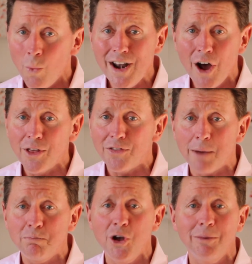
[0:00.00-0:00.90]
we know that
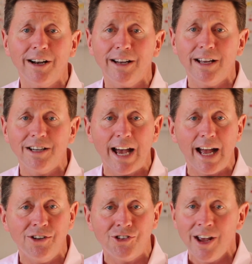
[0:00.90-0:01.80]
they're permanently
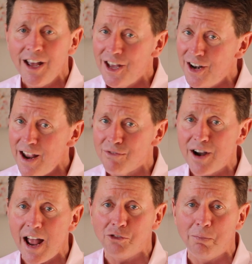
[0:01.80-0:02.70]
engaged in
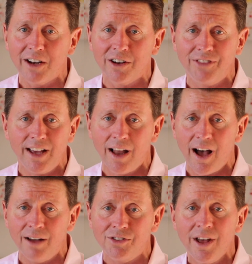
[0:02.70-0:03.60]
every aspect of their
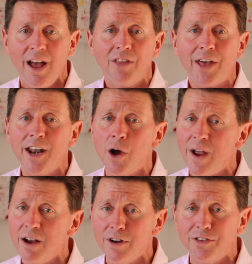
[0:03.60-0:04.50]
lives. They
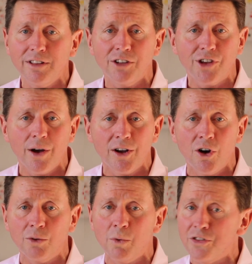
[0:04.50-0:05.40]
know everything that's
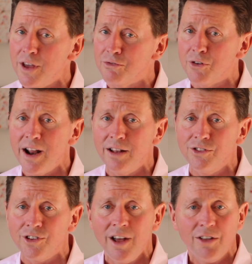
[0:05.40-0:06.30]
going on with their
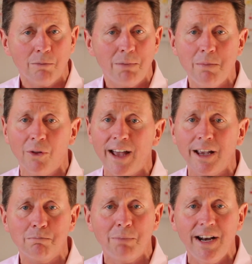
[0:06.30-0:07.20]
friends, the people they
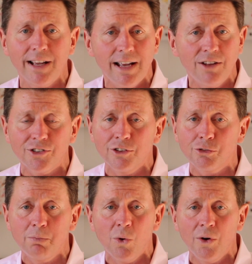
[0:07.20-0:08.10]
compete against in
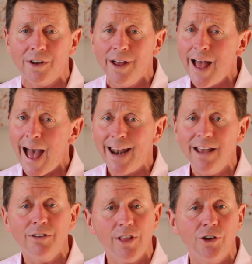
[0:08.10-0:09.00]
sport,
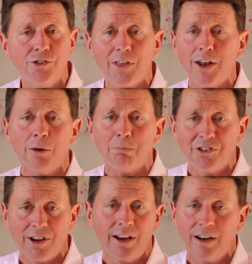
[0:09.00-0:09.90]
and even those that they're not
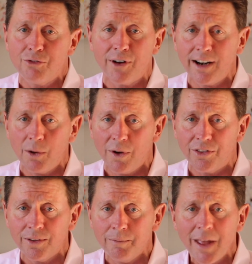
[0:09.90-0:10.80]
particularly friendly
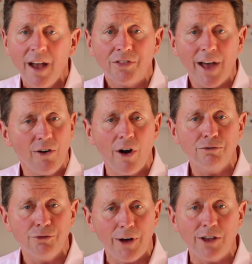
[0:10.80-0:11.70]
with. They're
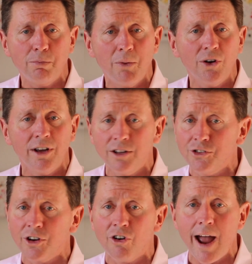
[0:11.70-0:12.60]
on Facebook and
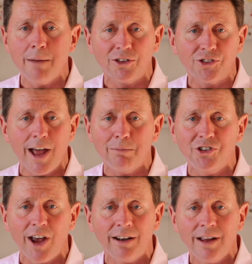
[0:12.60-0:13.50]
Instagram and
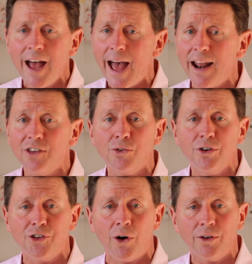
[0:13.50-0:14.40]
Snapchat, and as a
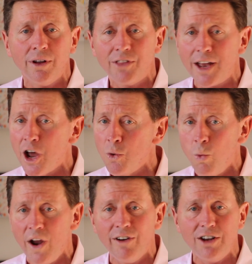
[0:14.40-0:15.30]
result, they know
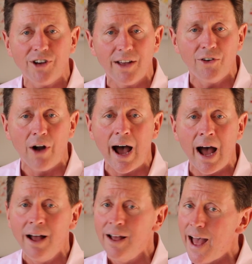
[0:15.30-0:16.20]
where each other
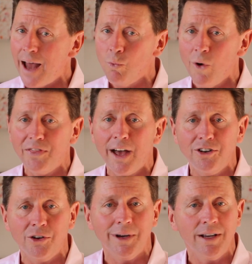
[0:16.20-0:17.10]
are and what
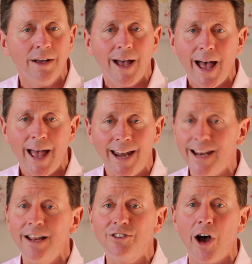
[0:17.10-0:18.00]
they're doing at
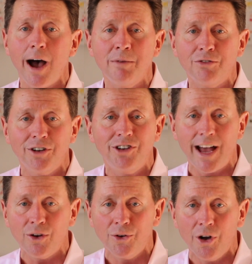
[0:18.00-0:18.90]
any time of the
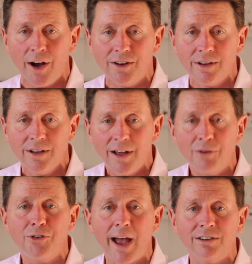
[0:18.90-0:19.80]
day or night.
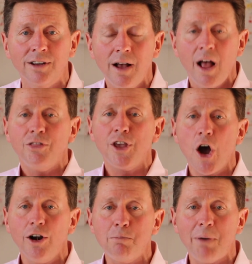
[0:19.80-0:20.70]
In fact,
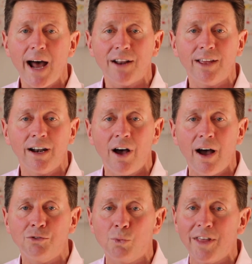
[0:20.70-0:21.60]
the only part of their
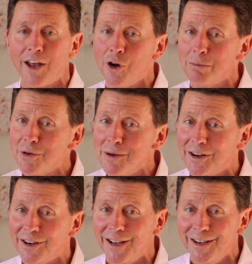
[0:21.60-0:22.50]
lives where they're not
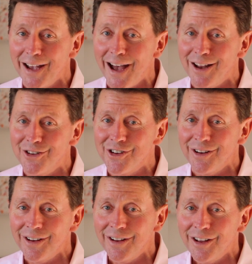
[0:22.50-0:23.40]
permanently engaged
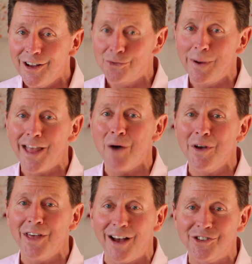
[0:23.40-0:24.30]
is when they're
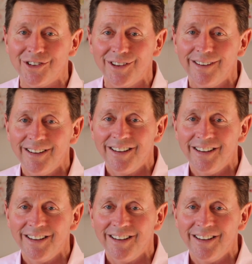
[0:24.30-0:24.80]
with us